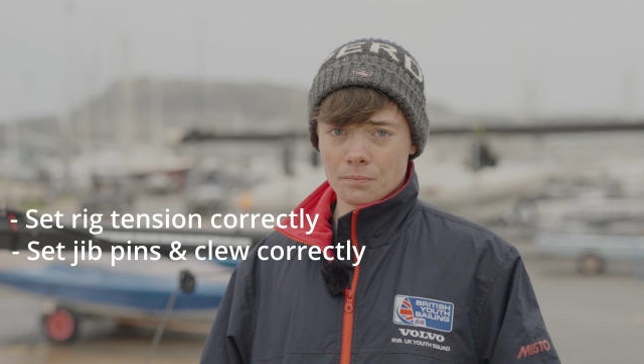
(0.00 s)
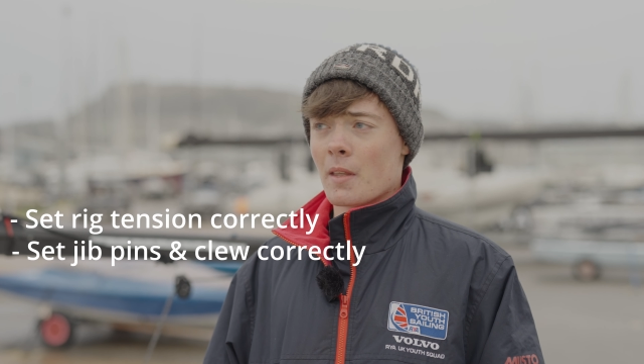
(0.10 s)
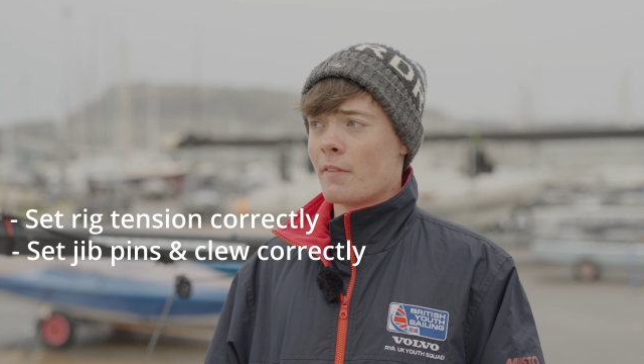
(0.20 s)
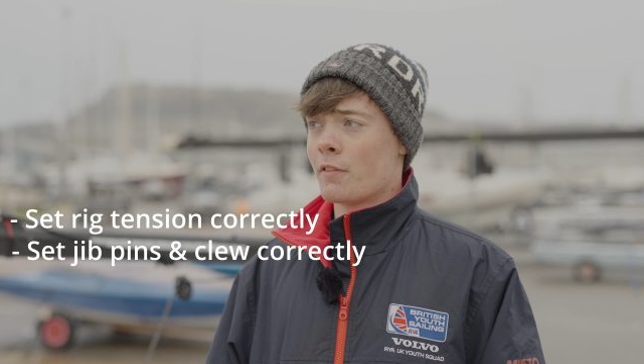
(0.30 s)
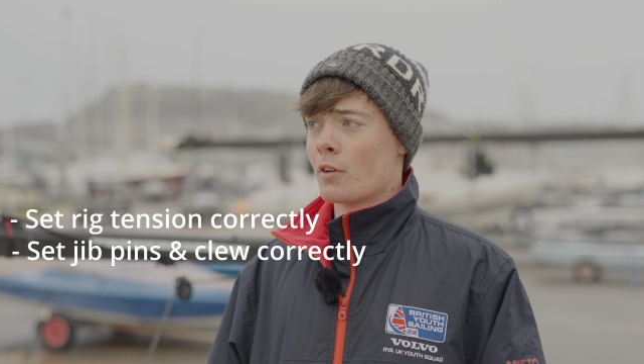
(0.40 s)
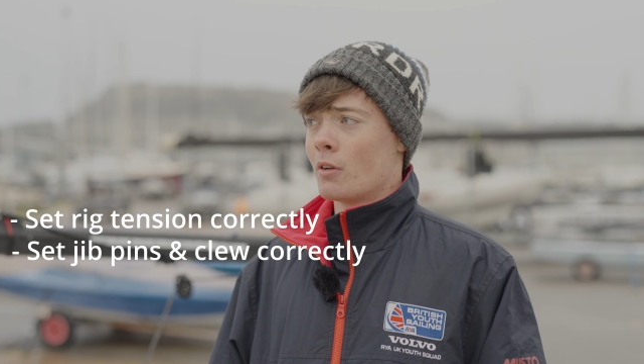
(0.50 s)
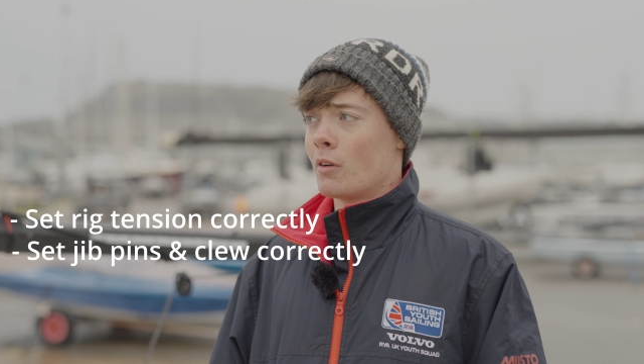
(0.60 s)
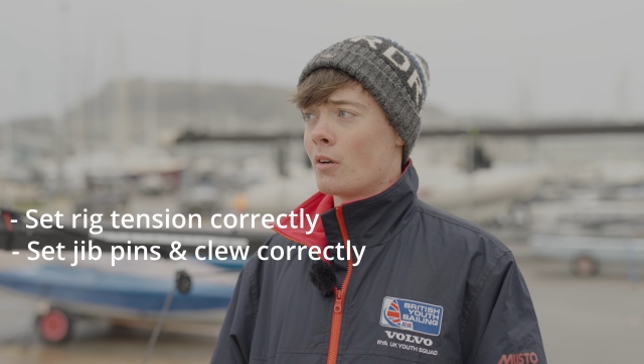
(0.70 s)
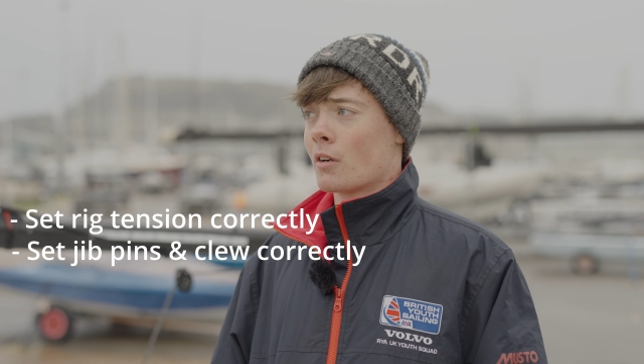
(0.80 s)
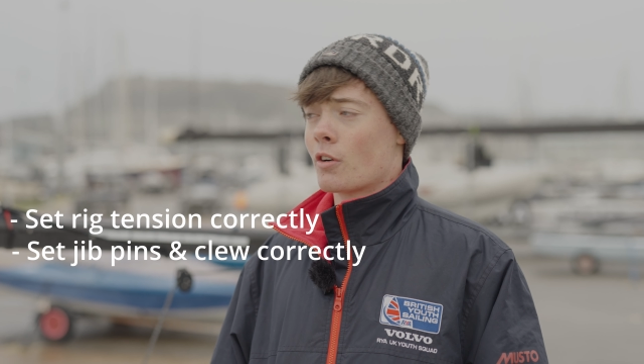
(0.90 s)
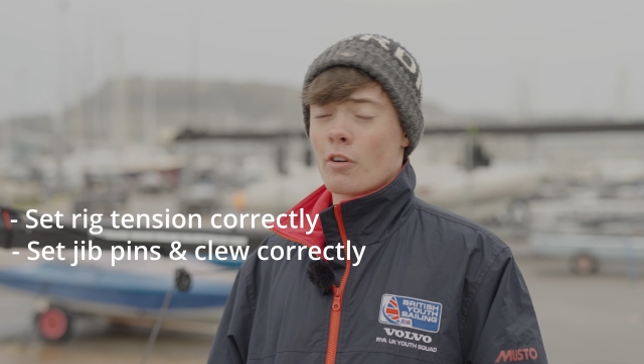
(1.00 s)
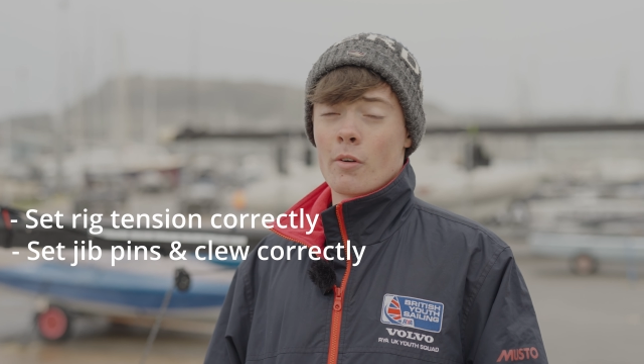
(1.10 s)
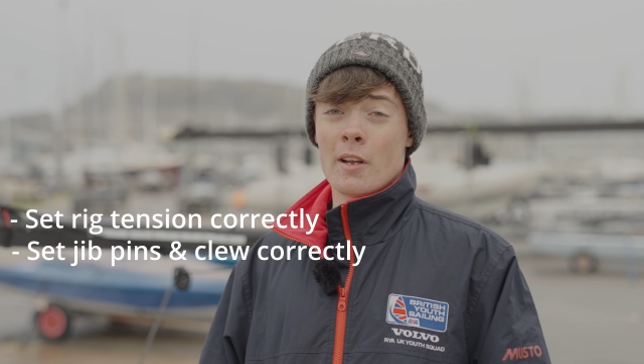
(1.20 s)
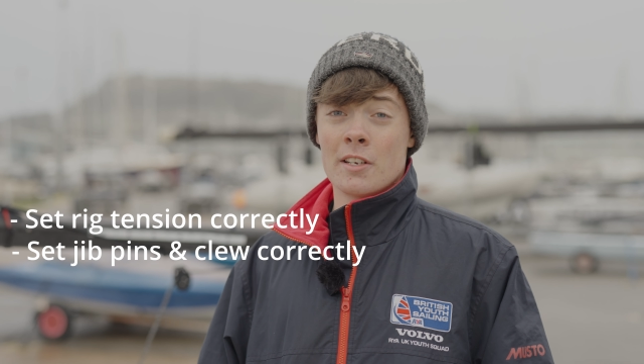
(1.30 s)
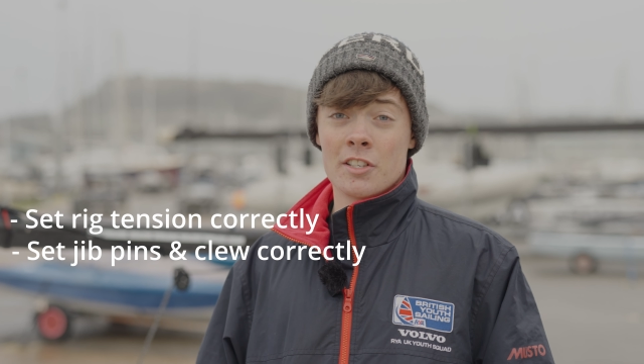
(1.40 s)
If your
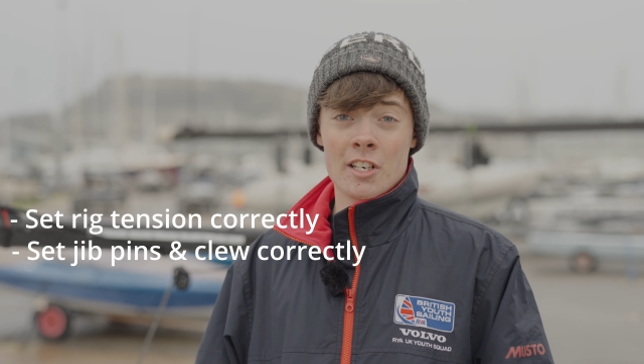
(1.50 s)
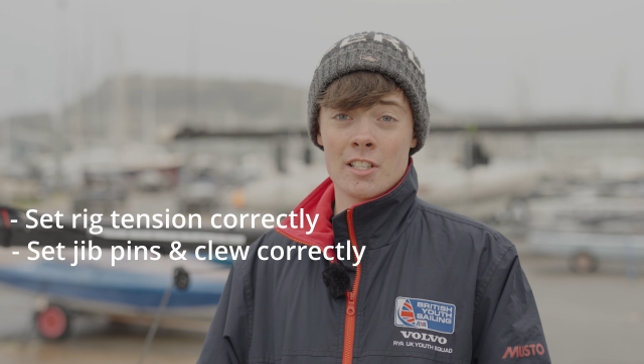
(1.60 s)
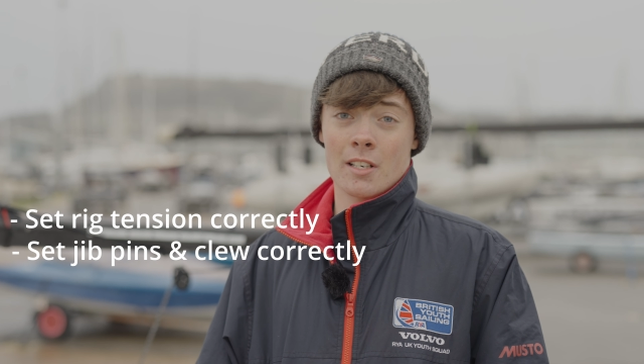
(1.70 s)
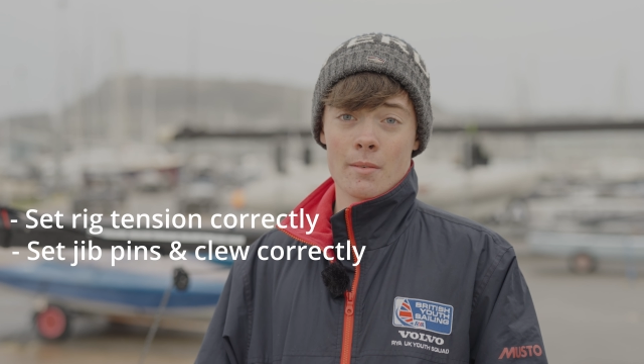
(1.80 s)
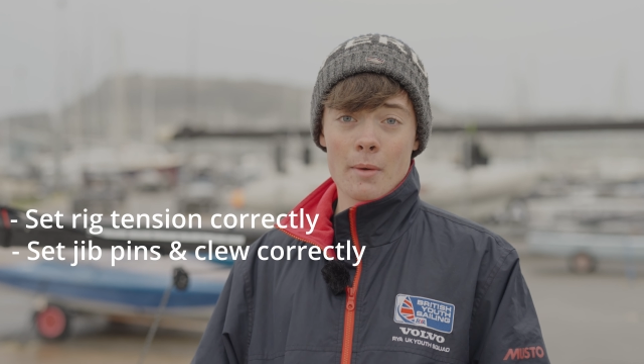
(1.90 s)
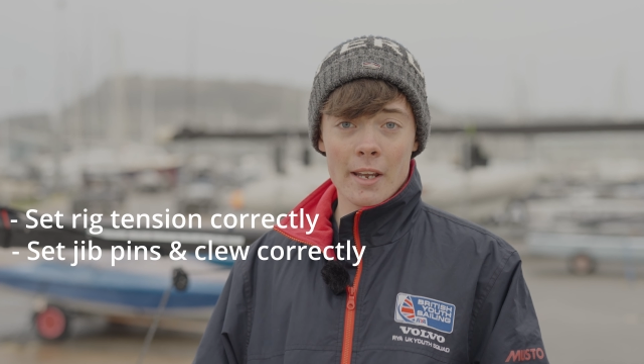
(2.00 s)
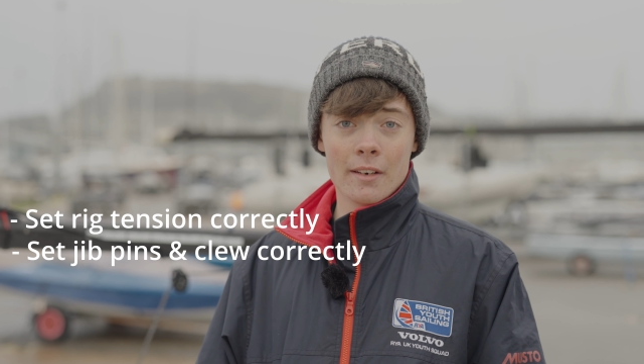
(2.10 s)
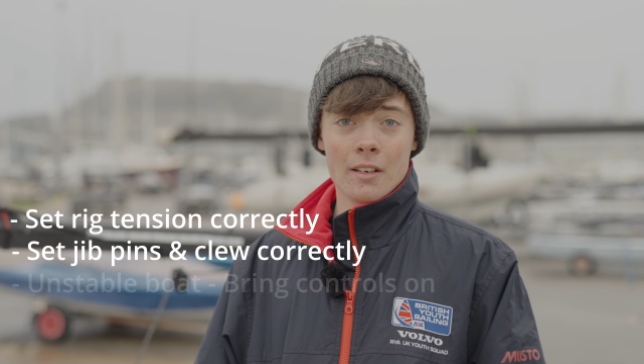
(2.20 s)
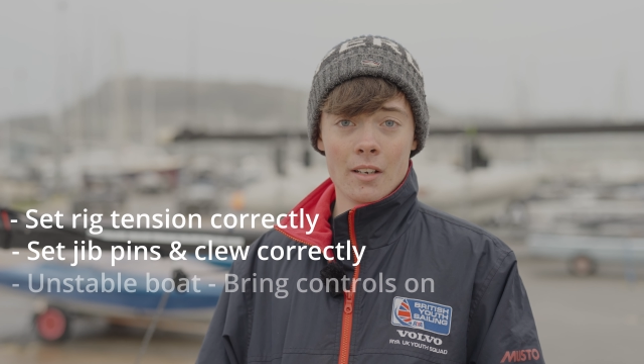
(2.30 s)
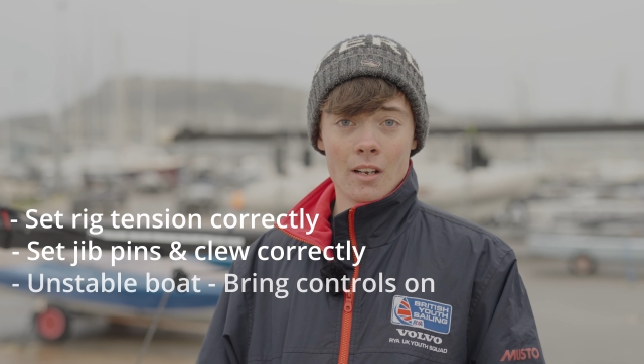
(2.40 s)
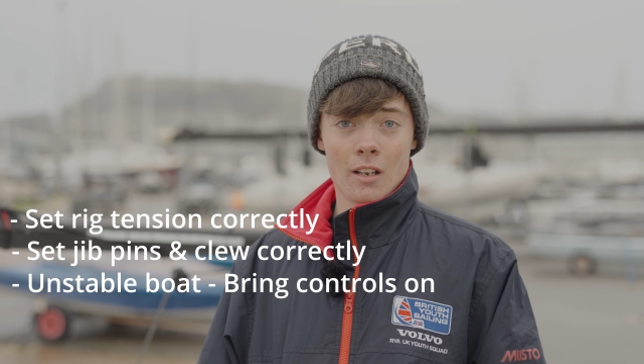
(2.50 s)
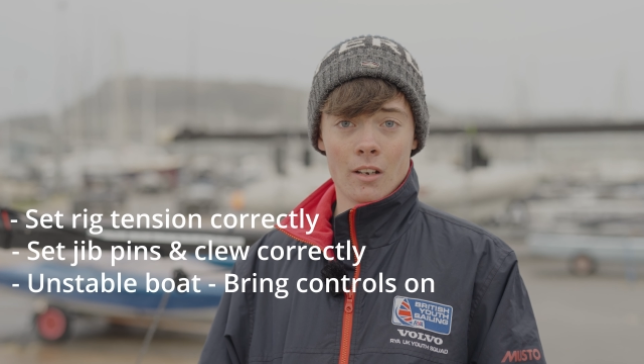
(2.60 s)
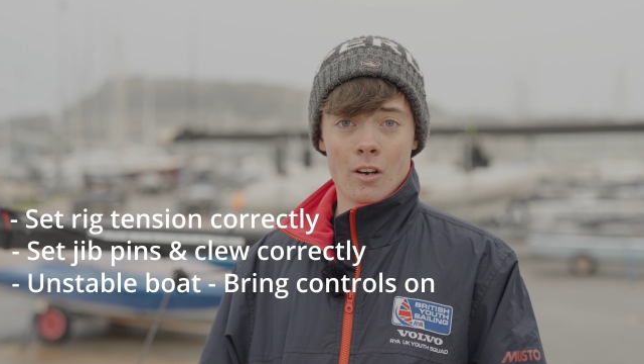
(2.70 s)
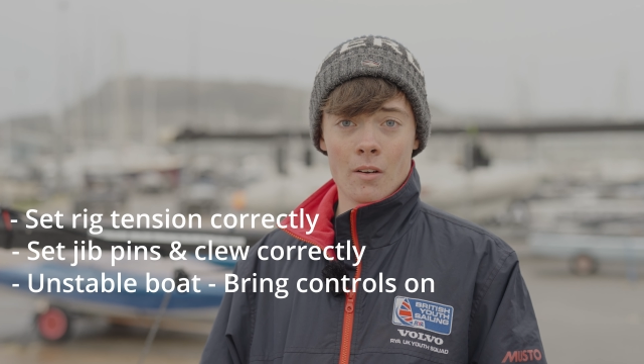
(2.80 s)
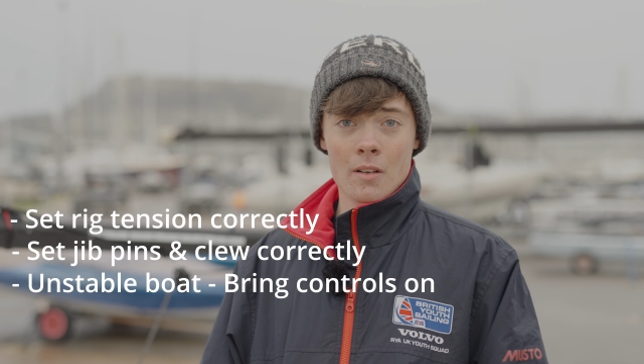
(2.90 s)
crew is sheeting the main a
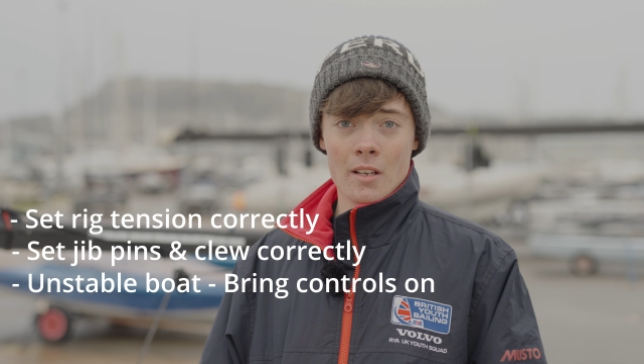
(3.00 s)
lot,